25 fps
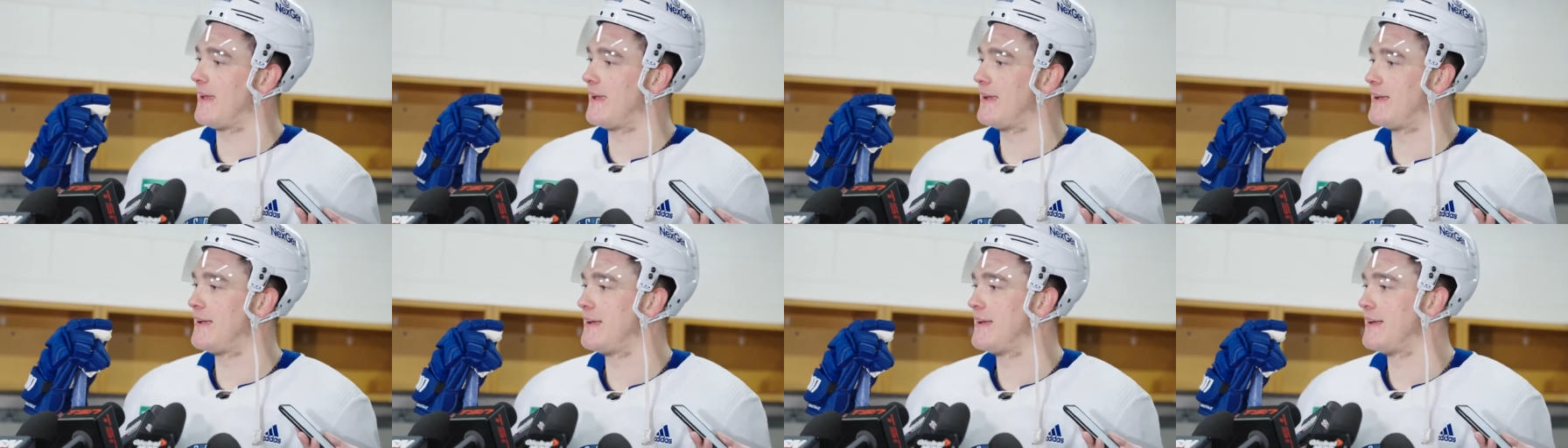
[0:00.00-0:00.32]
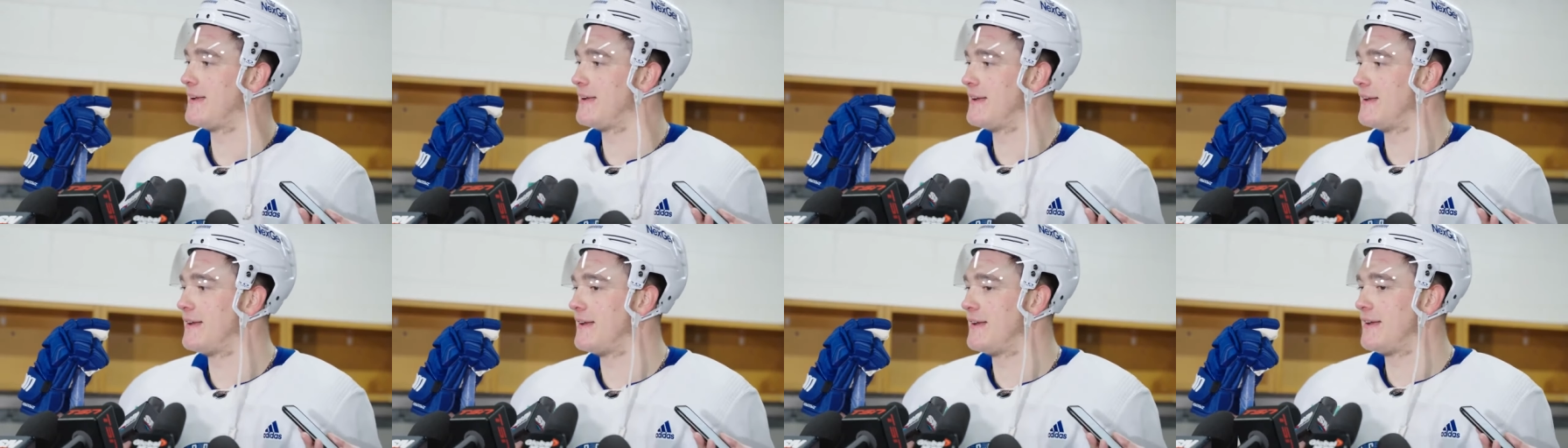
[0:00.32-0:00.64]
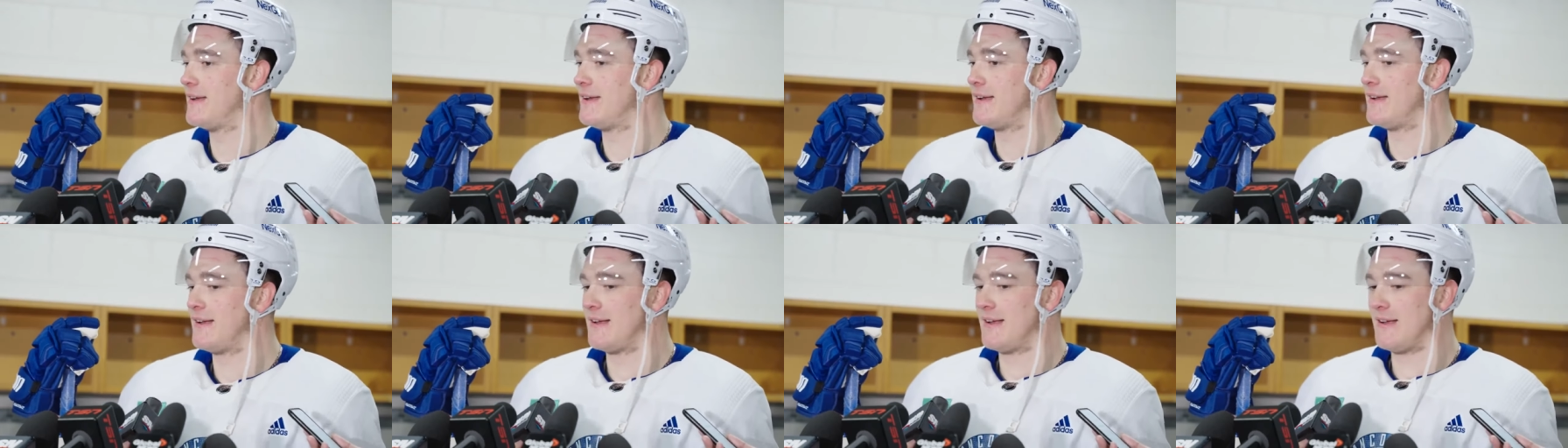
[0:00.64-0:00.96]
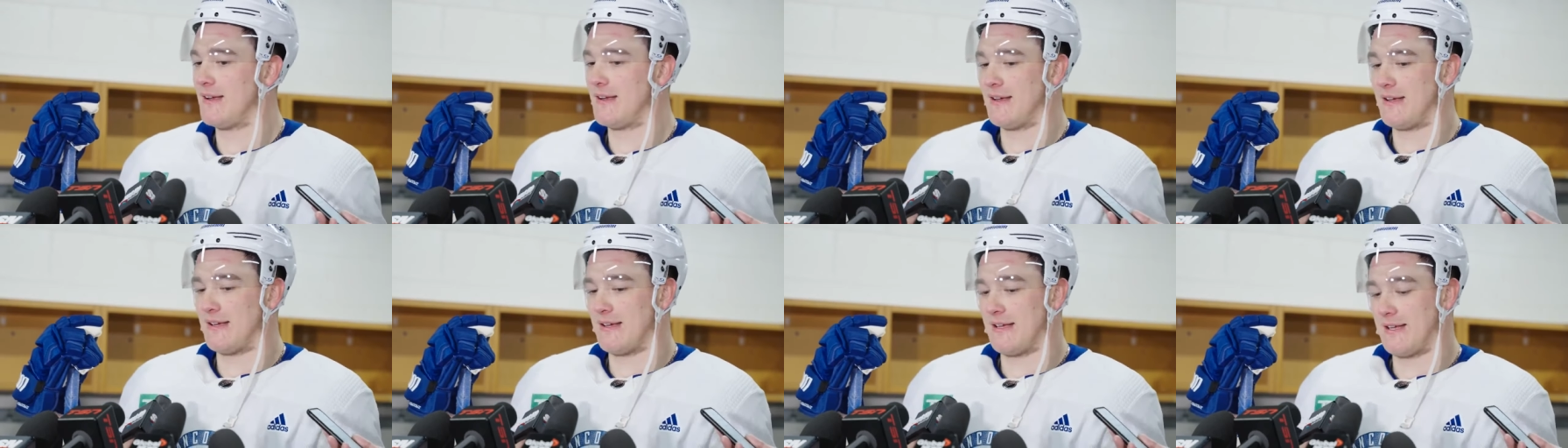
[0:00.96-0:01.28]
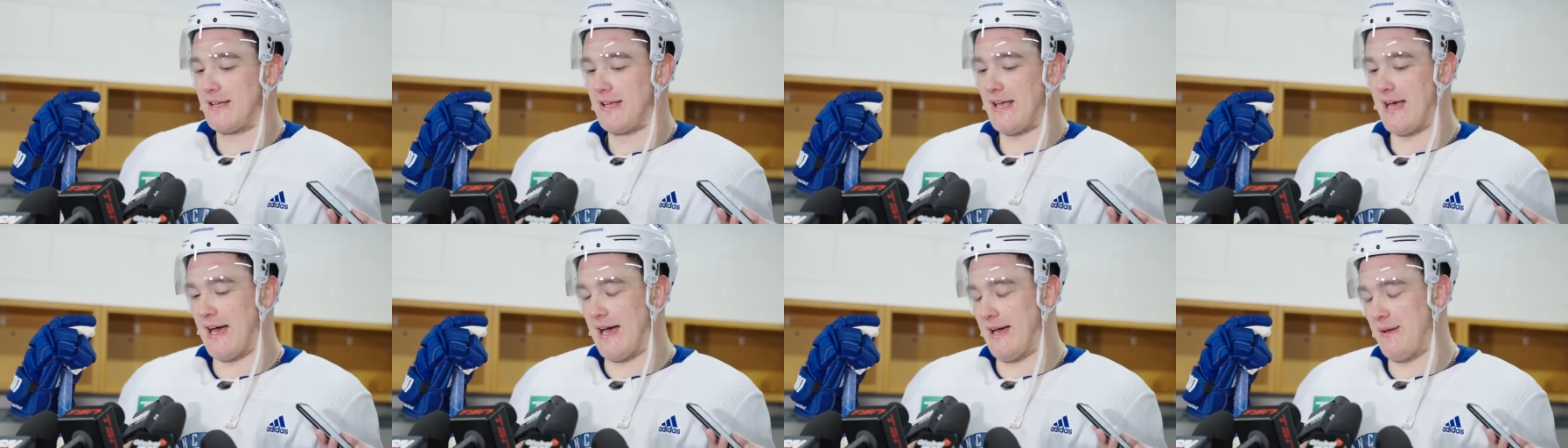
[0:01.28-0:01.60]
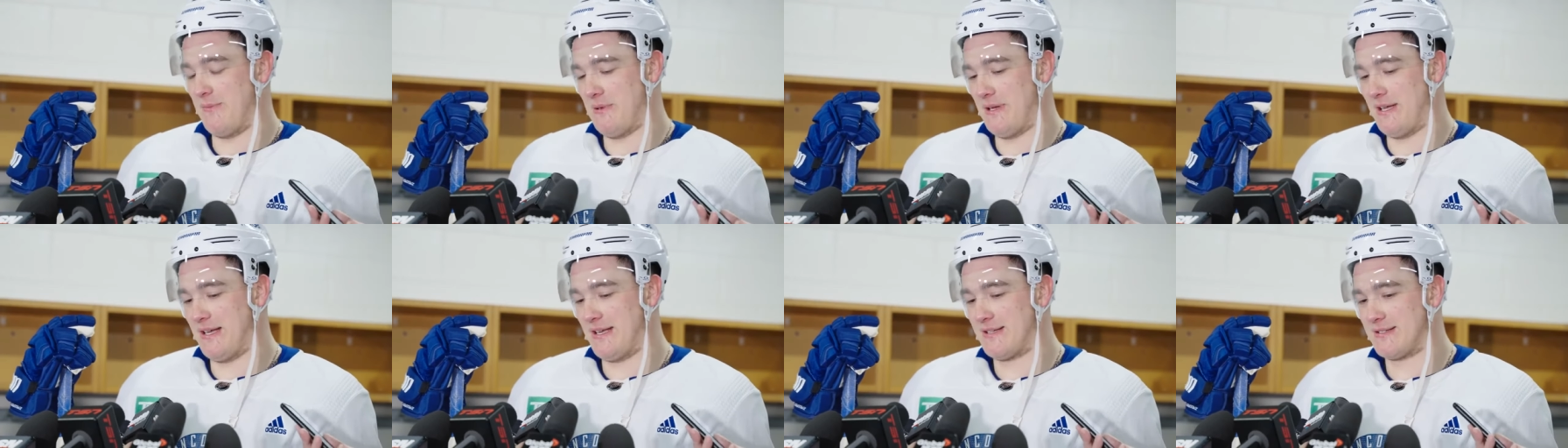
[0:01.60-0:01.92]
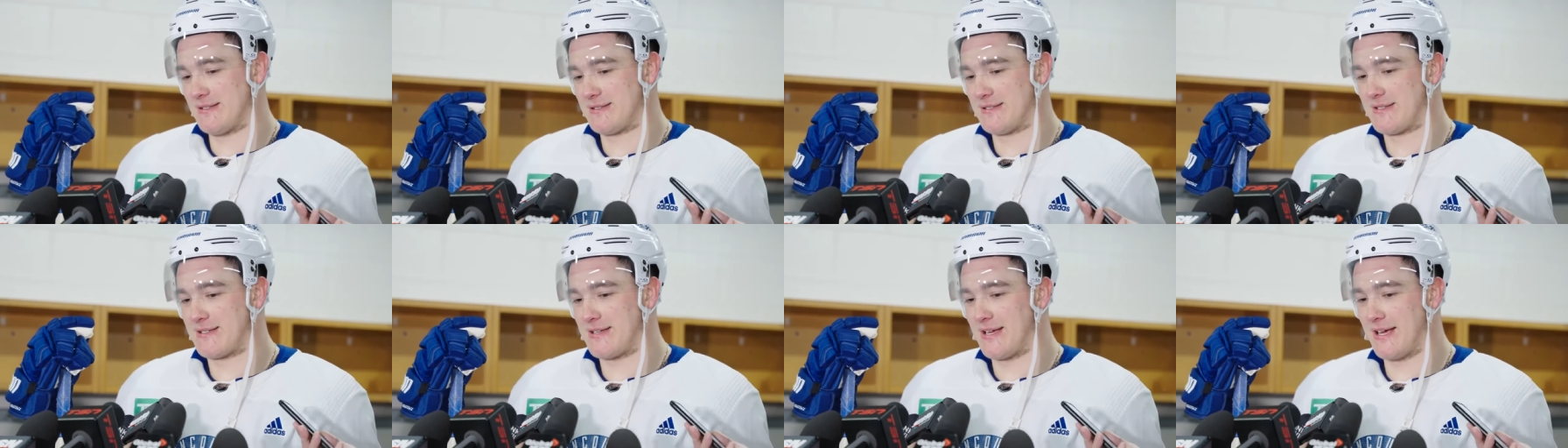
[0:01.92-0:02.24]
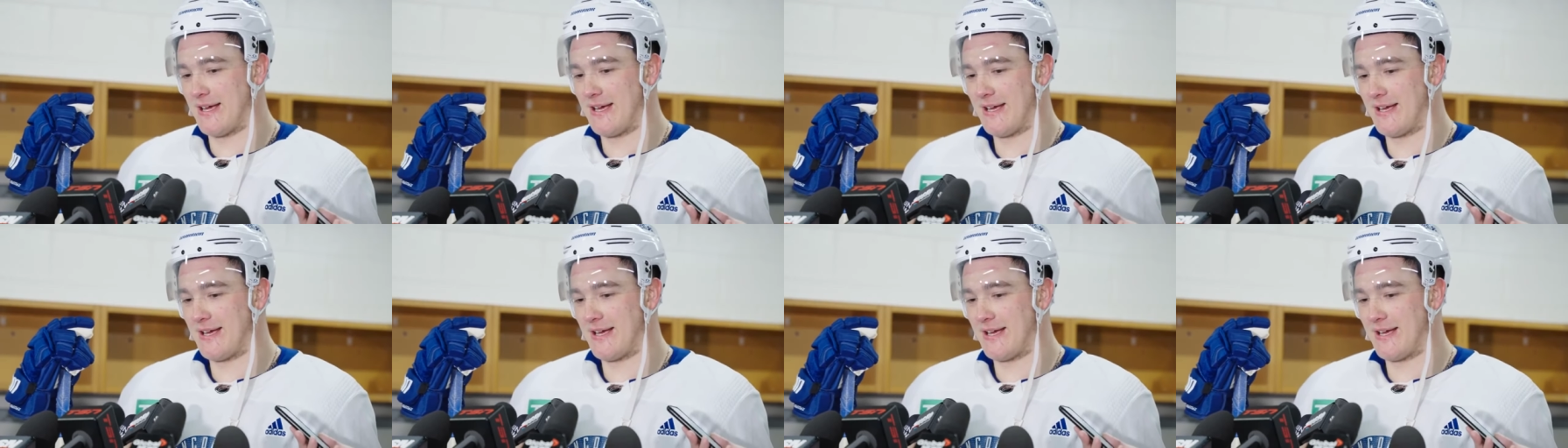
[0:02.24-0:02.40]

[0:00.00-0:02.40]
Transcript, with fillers: Edmonton. Yeah, I mean it's